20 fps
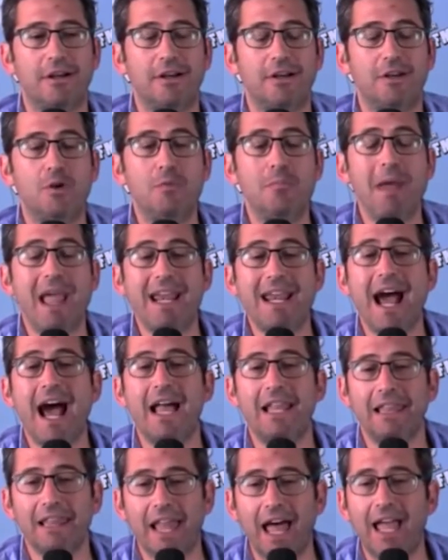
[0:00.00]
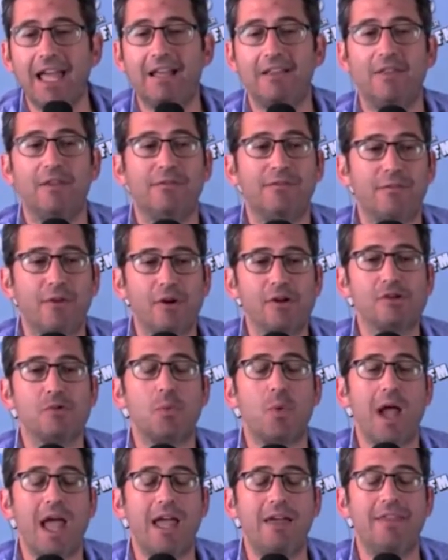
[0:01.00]
you may not like the first
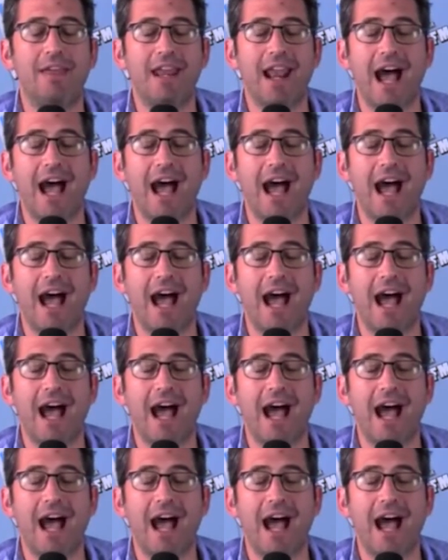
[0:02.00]
way that